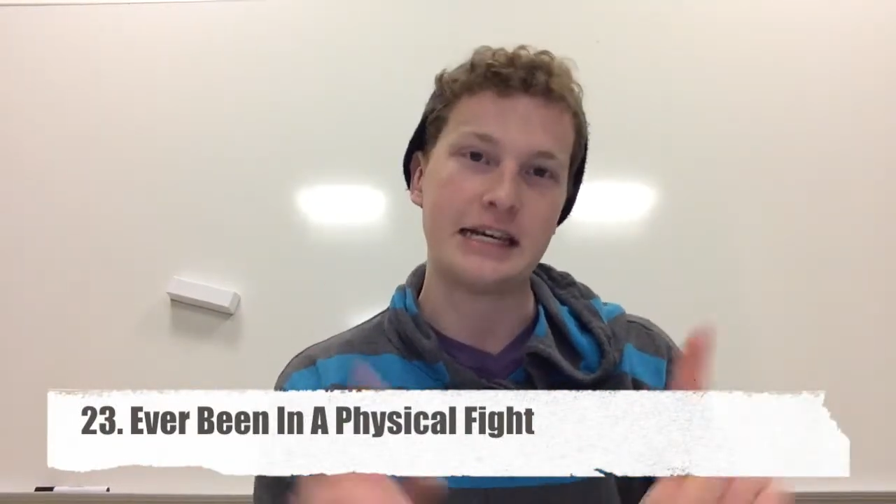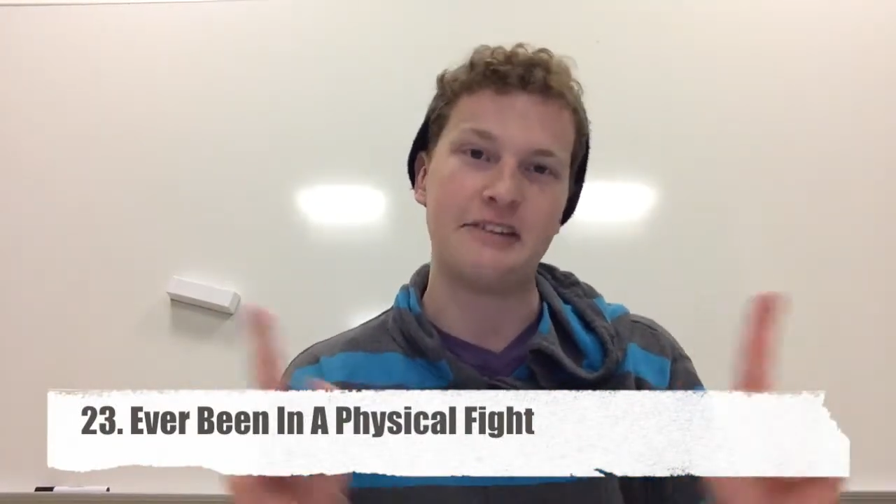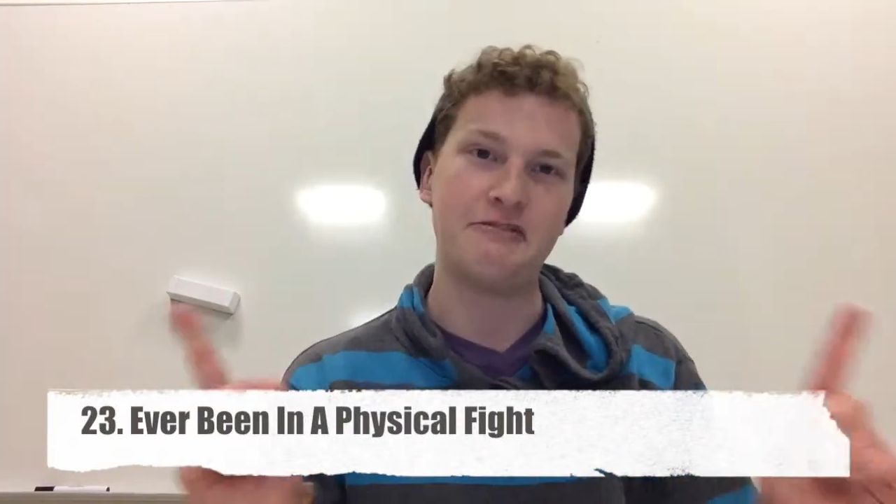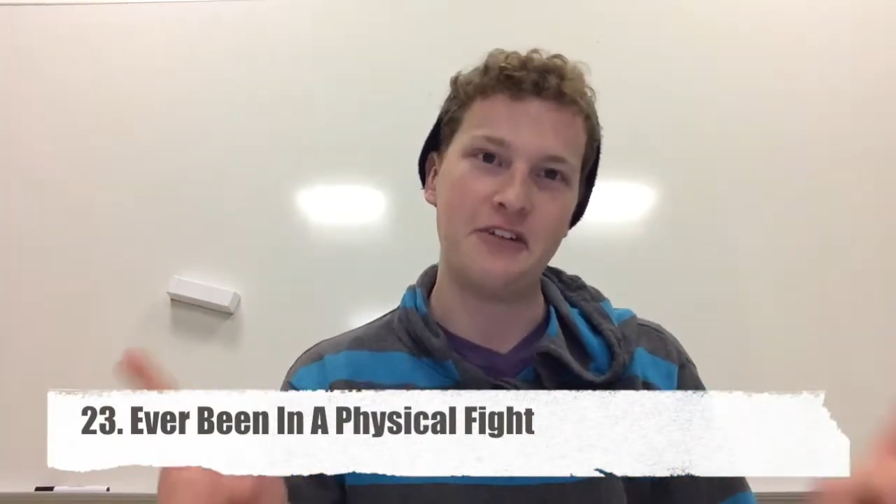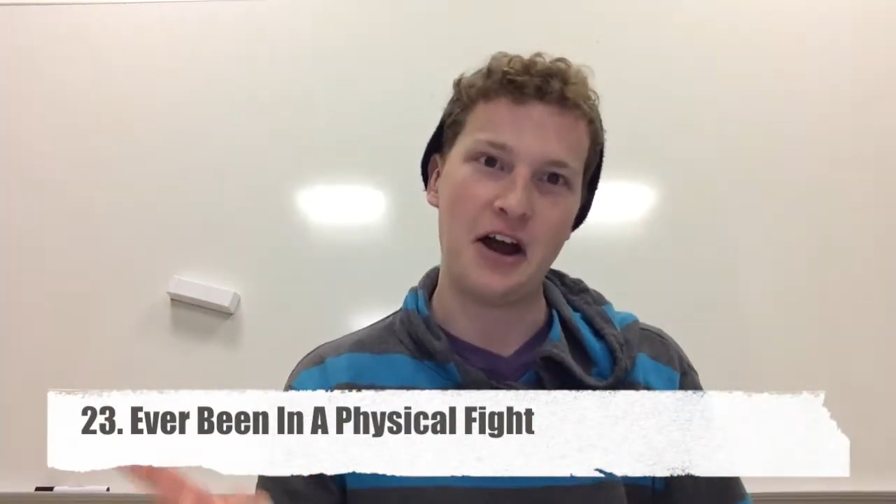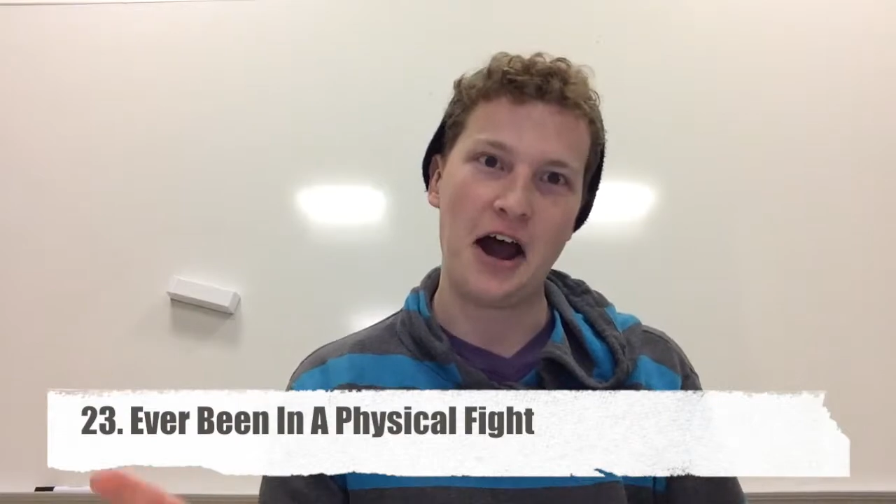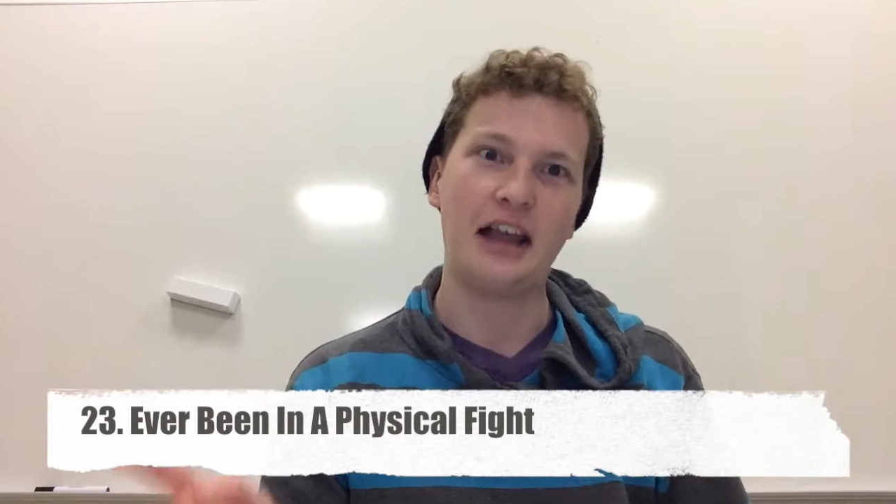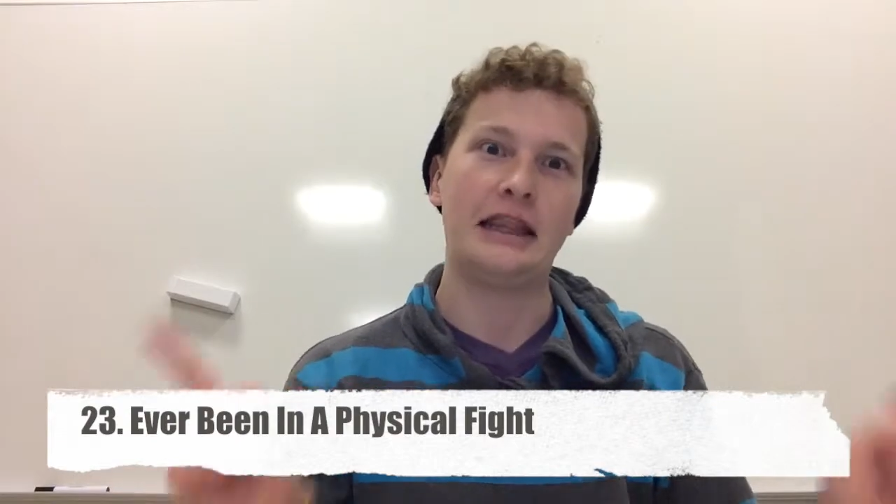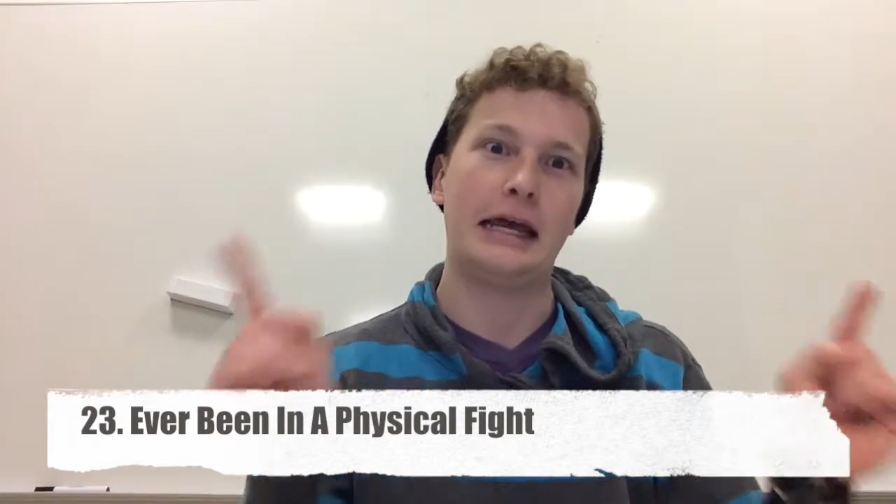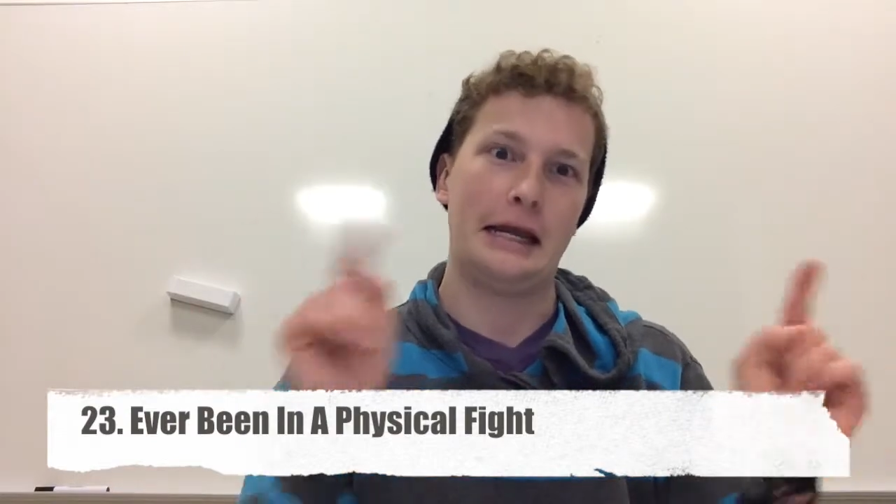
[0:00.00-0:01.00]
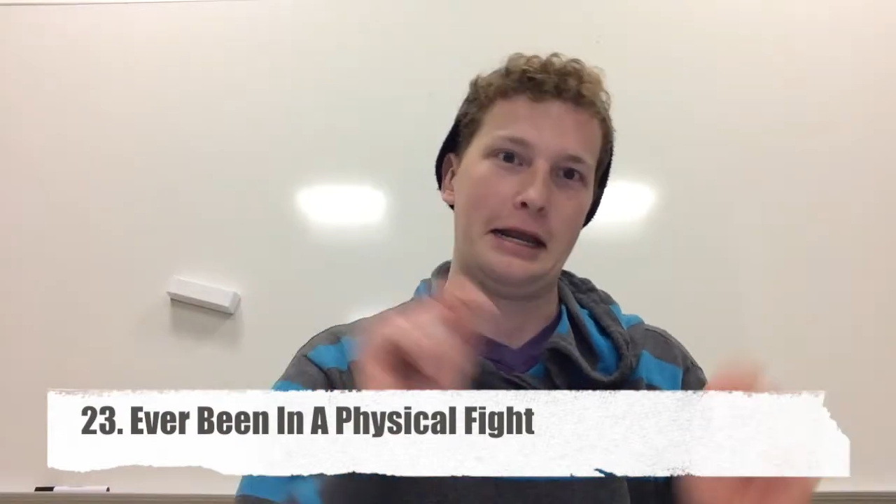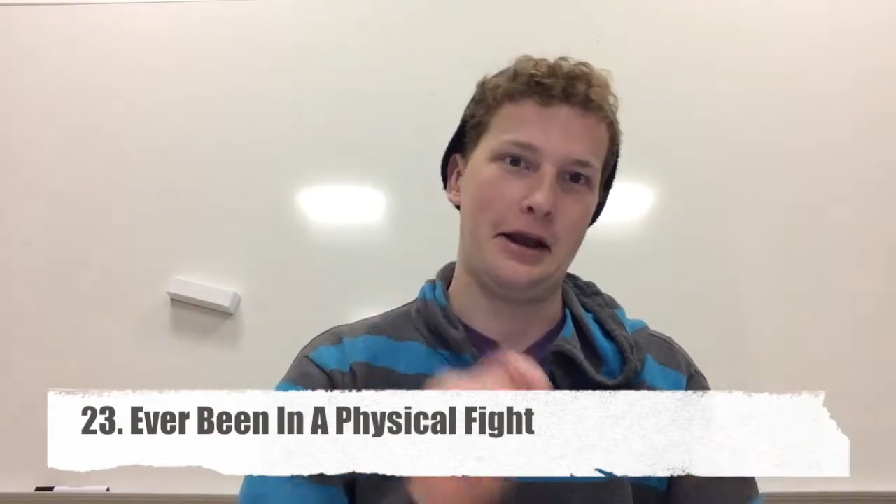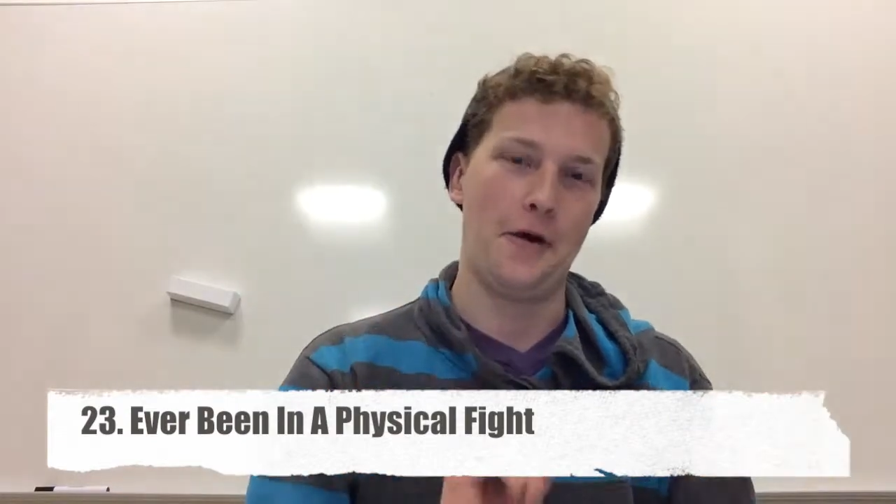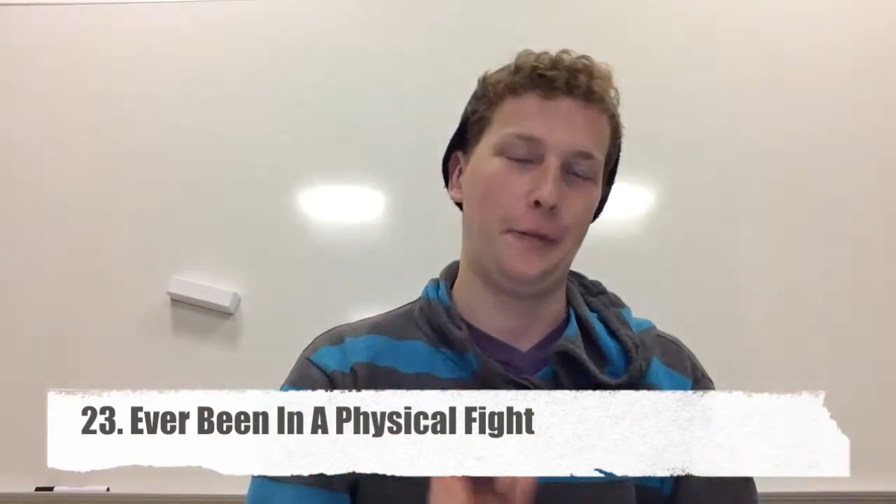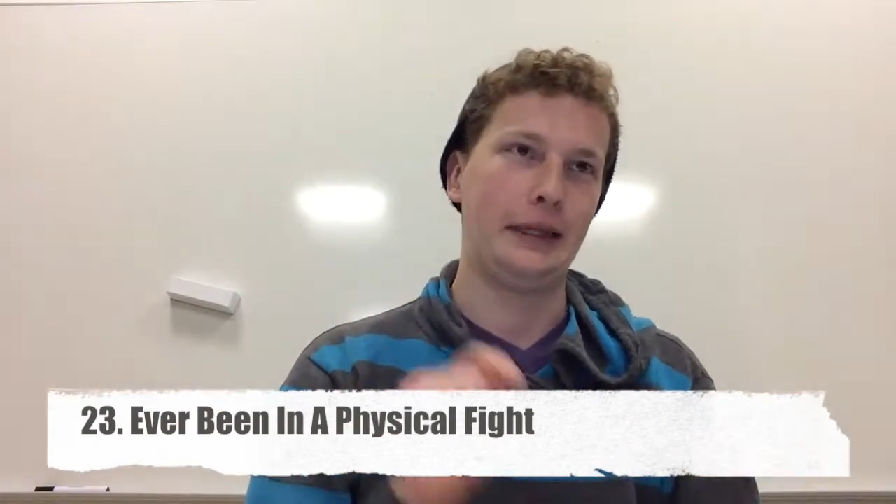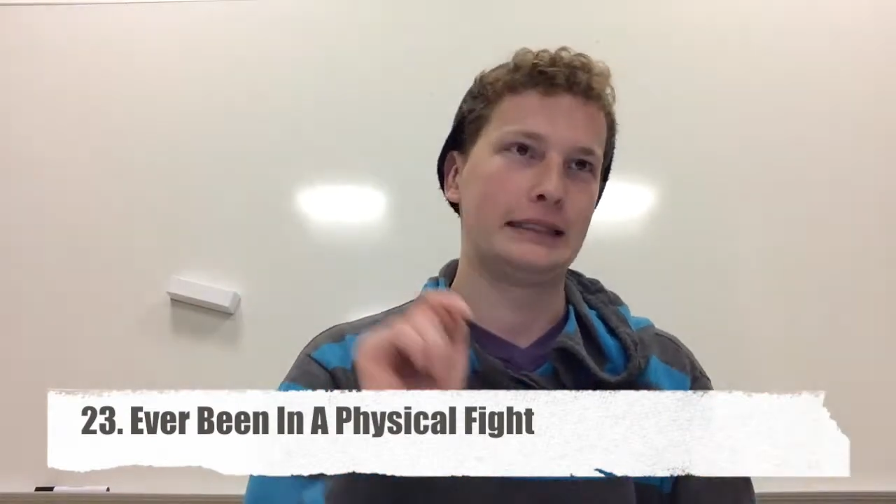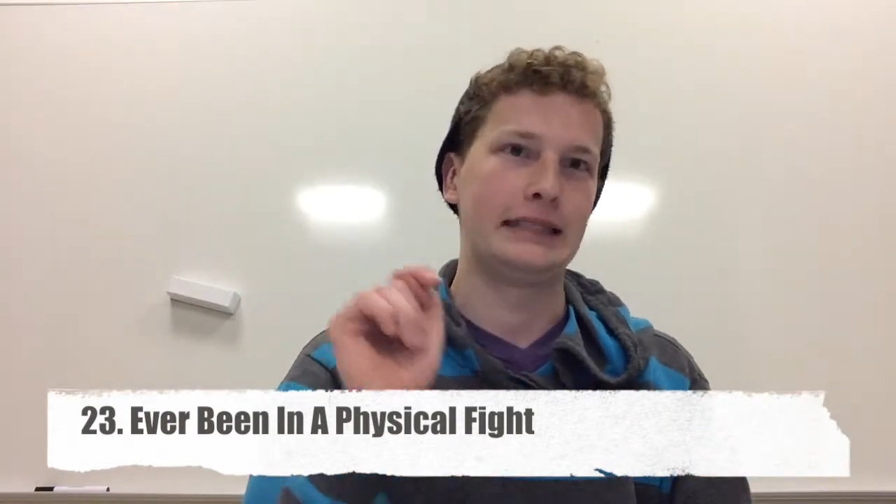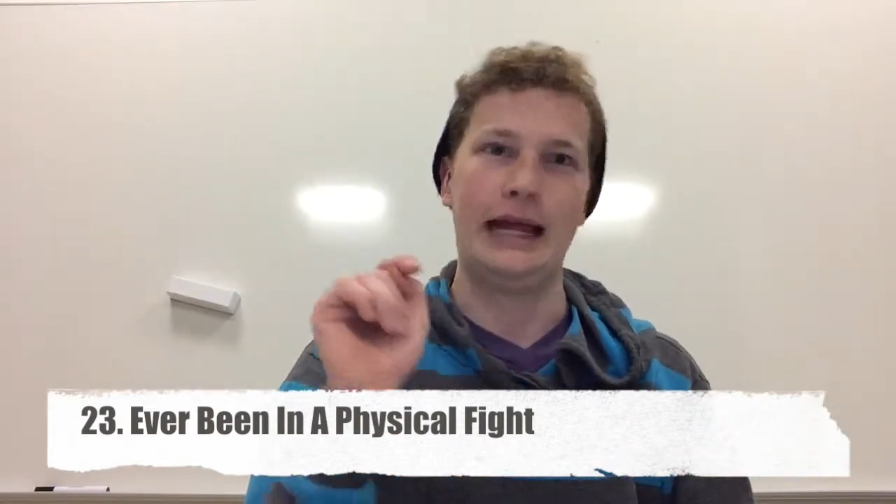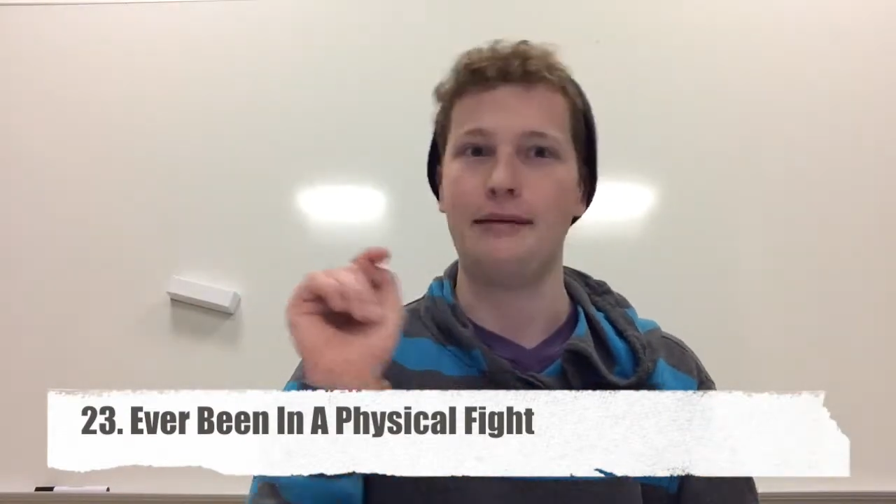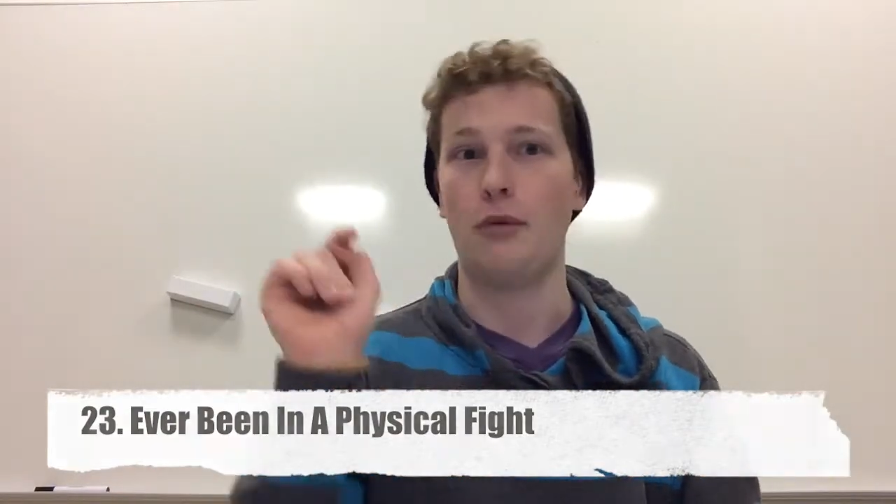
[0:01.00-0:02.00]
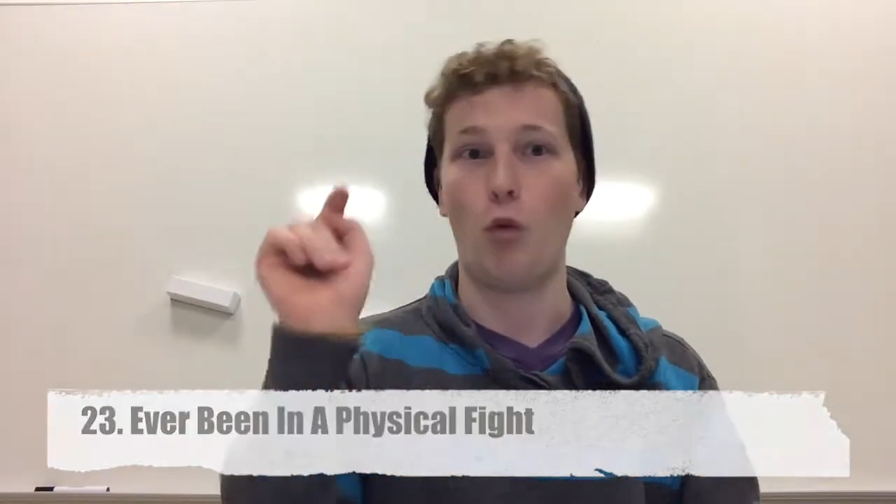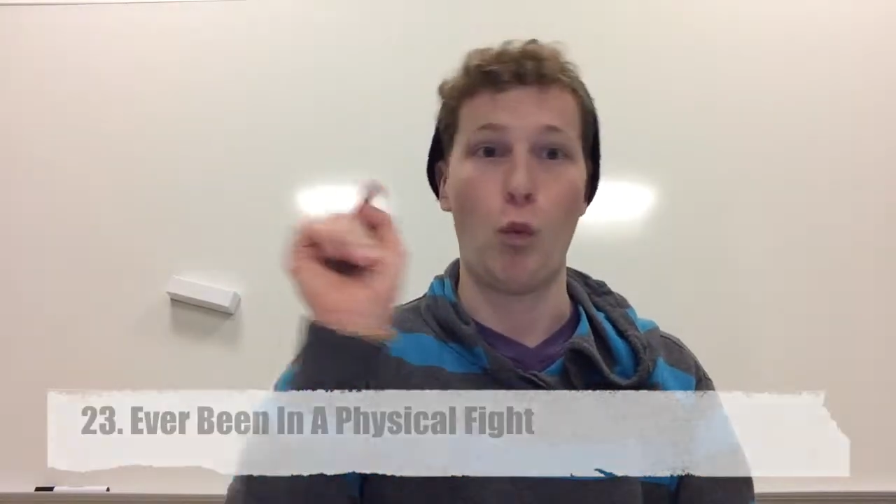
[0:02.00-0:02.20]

If not, then no, because I'm a